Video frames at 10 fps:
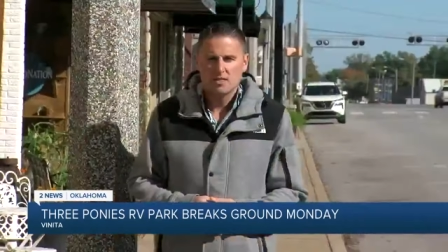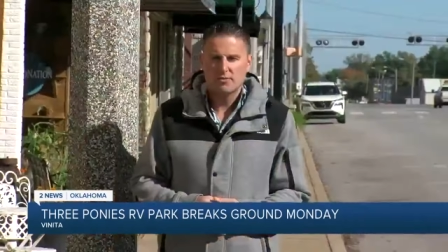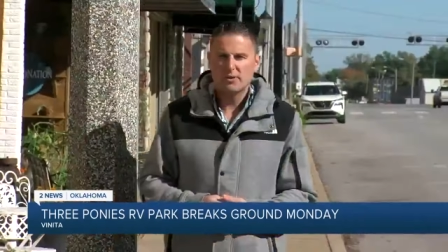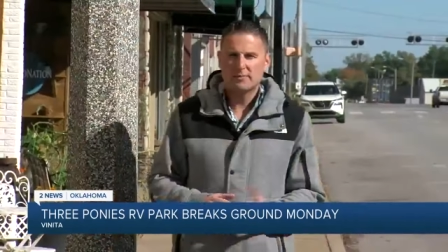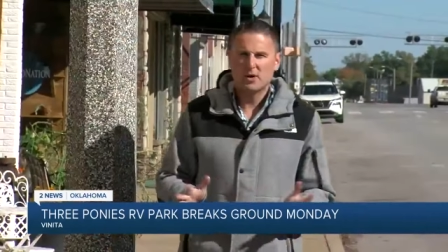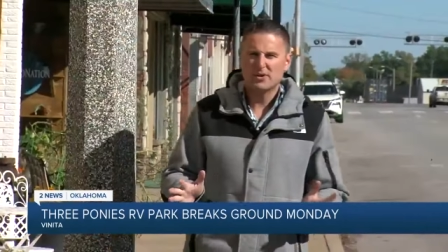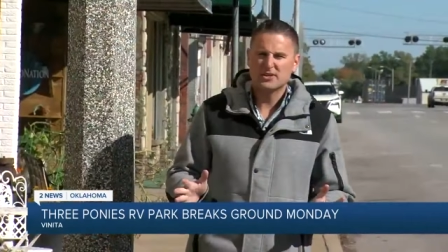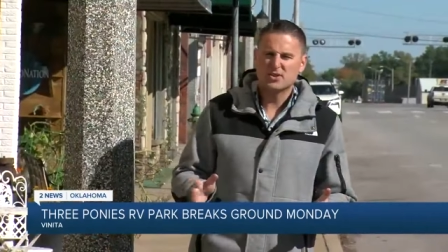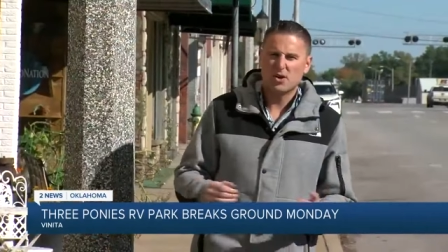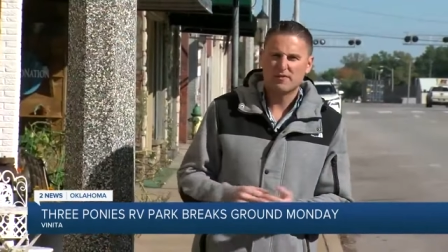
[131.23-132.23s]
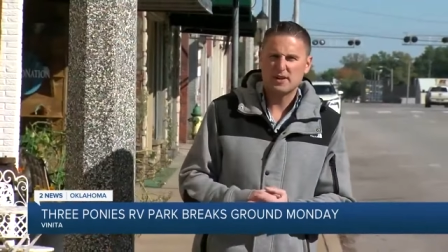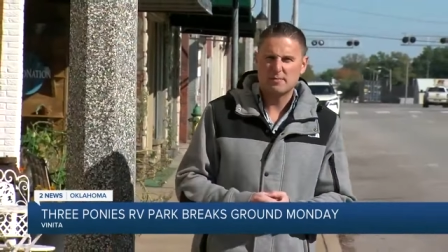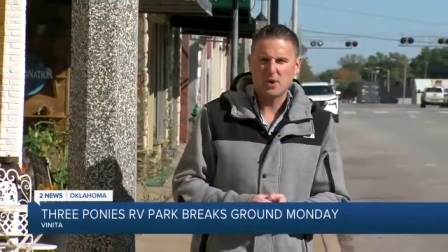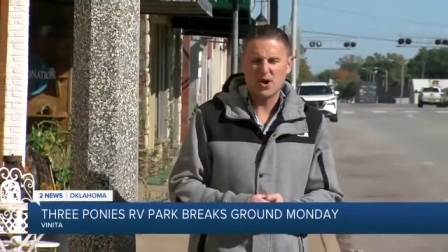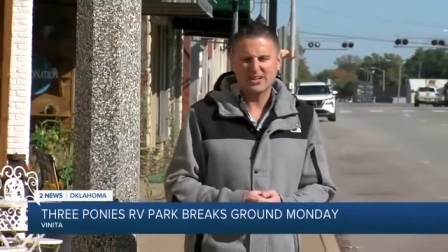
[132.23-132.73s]
Three Ponies RV
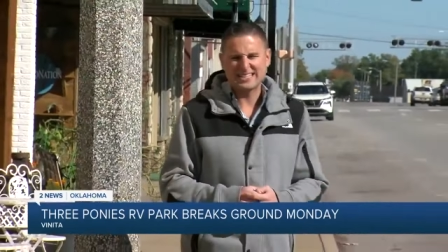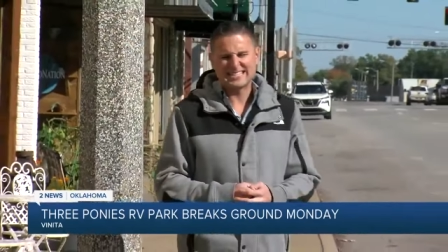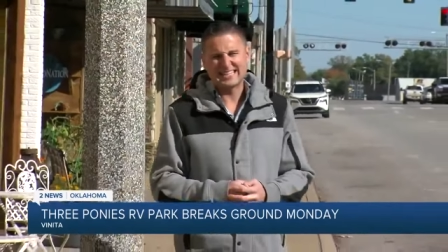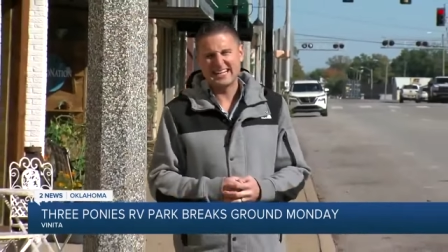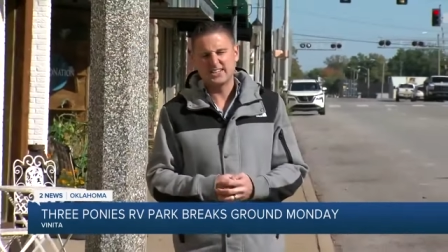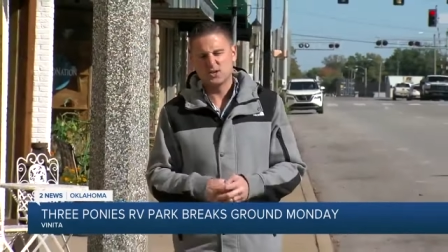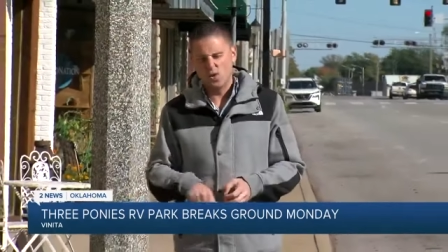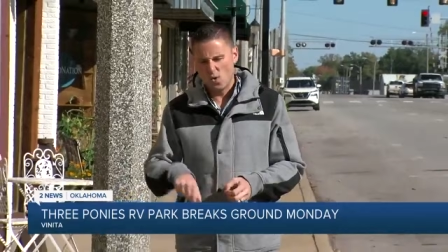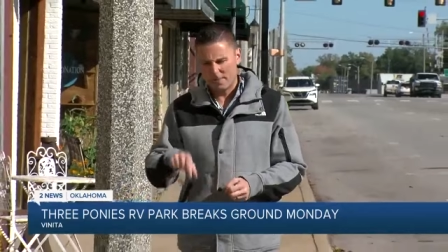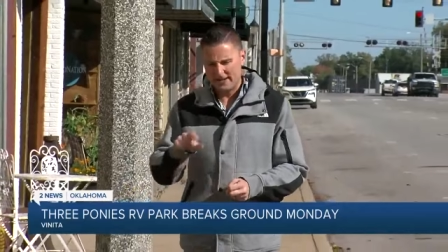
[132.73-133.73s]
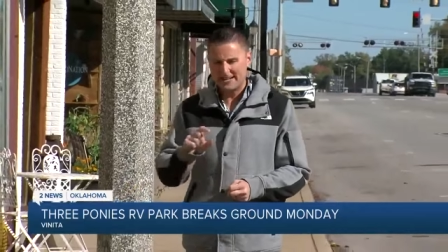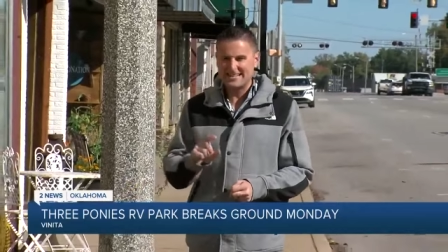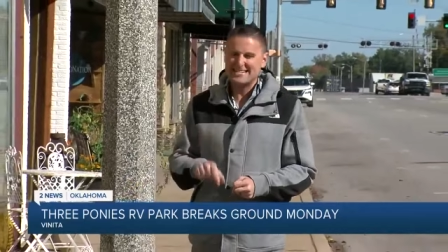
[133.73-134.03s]
Park is slated to open